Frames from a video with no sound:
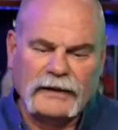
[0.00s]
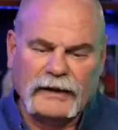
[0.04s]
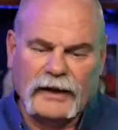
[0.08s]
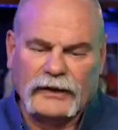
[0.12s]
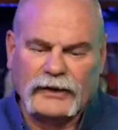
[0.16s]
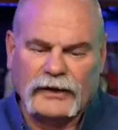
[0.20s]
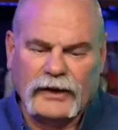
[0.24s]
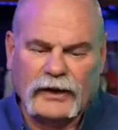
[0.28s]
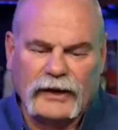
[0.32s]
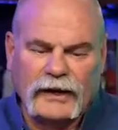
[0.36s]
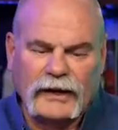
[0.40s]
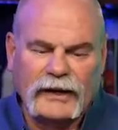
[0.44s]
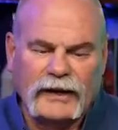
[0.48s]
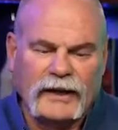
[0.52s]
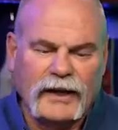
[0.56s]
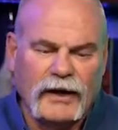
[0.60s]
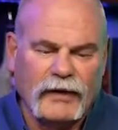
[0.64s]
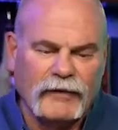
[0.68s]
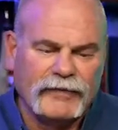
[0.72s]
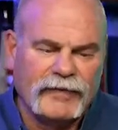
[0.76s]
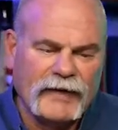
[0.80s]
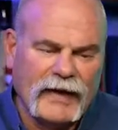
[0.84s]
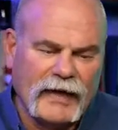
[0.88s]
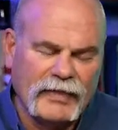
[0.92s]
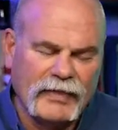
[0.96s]
y'all need to
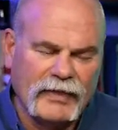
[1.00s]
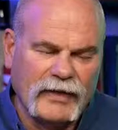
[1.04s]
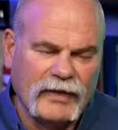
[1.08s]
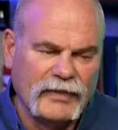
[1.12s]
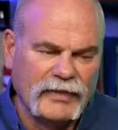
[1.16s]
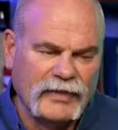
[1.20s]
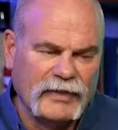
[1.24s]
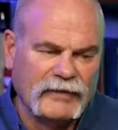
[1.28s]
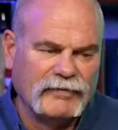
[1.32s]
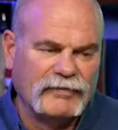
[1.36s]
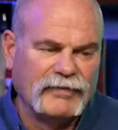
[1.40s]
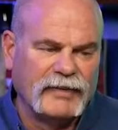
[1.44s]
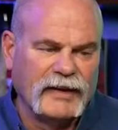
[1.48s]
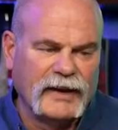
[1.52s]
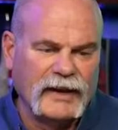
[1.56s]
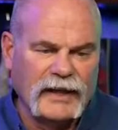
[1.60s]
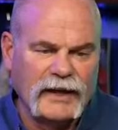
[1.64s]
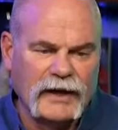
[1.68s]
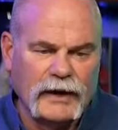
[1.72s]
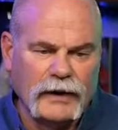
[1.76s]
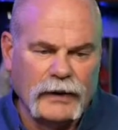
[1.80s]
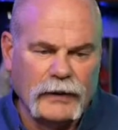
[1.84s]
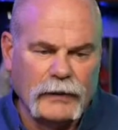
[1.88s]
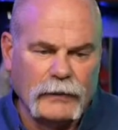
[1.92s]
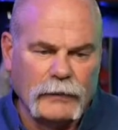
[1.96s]
go find the
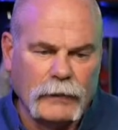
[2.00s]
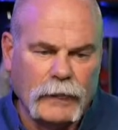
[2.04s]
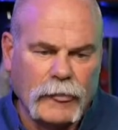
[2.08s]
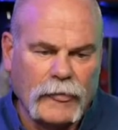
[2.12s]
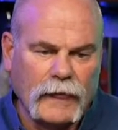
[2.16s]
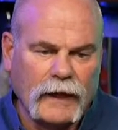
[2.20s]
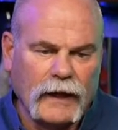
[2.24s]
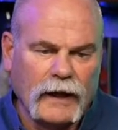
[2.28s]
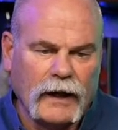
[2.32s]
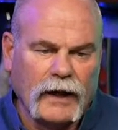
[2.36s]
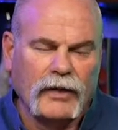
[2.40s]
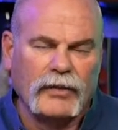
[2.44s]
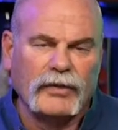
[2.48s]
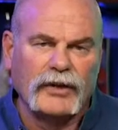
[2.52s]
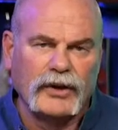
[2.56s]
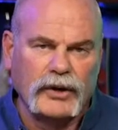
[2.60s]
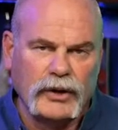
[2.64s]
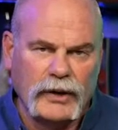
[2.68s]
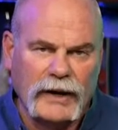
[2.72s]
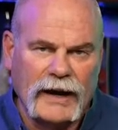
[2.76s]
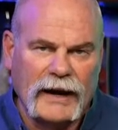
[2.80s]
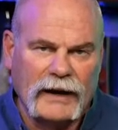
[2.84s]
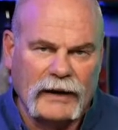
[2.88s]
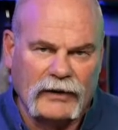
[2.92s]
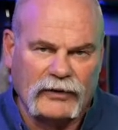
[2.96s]
video on the
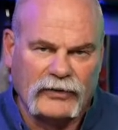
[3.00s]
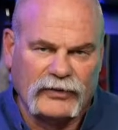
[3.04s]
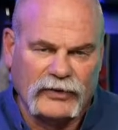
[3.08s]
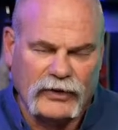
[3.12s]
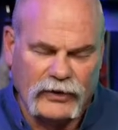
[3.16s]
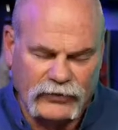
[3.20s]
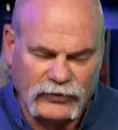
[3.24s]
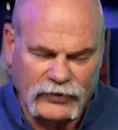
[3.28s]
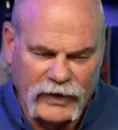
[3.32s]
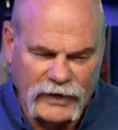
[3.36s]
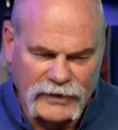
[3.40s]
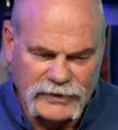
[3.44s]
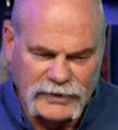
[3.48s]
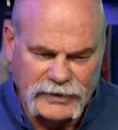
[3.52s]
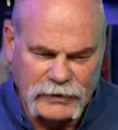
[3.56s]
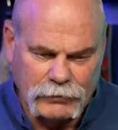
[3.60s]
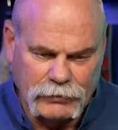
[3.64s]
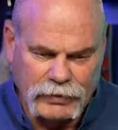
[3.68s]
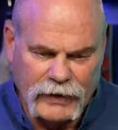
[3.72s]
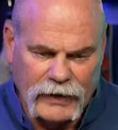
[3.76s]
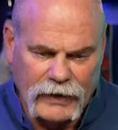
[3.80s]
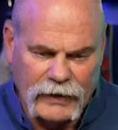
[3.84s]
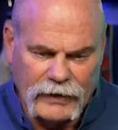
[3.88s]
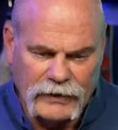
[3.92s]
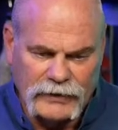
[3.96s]
United
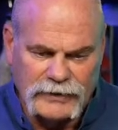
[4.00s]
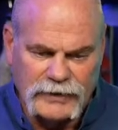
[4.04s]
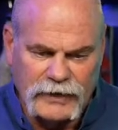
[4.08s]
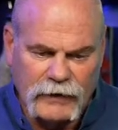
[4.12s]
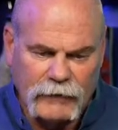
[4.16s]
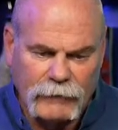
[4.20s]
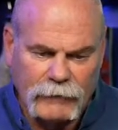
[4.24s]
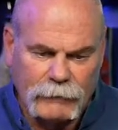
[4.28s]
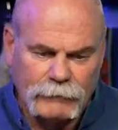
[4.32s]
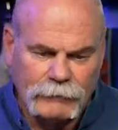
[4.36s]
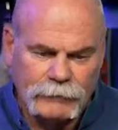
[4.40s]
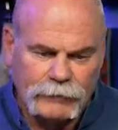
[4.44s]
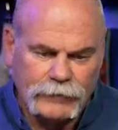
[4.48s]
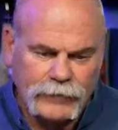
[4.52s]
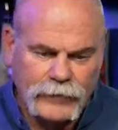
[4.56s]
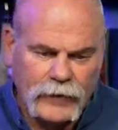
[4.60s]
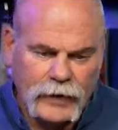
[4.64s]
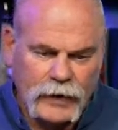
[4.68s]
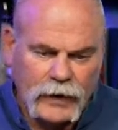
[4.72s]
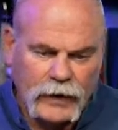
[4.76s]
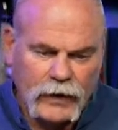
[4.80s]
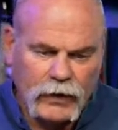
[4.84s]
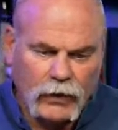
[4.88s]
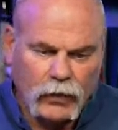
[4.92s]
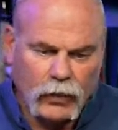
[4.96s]
Association page
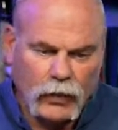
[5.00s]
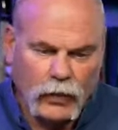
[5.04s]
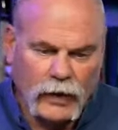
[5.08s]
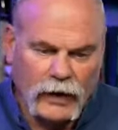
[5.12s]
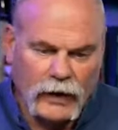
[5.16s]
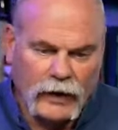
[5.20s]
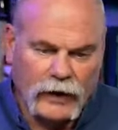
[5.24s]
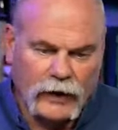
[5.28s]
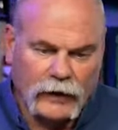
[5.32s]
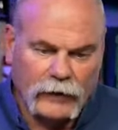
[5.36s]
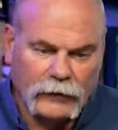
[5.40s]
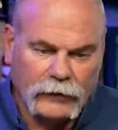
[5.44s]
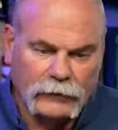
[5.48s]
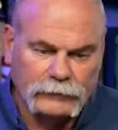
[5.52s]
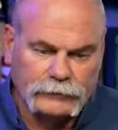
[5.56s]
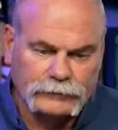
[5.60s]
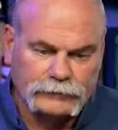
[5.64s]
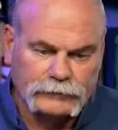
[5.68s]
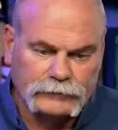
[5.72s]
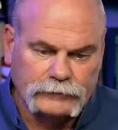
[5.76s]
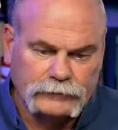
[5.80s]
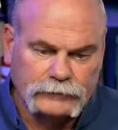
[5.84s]
where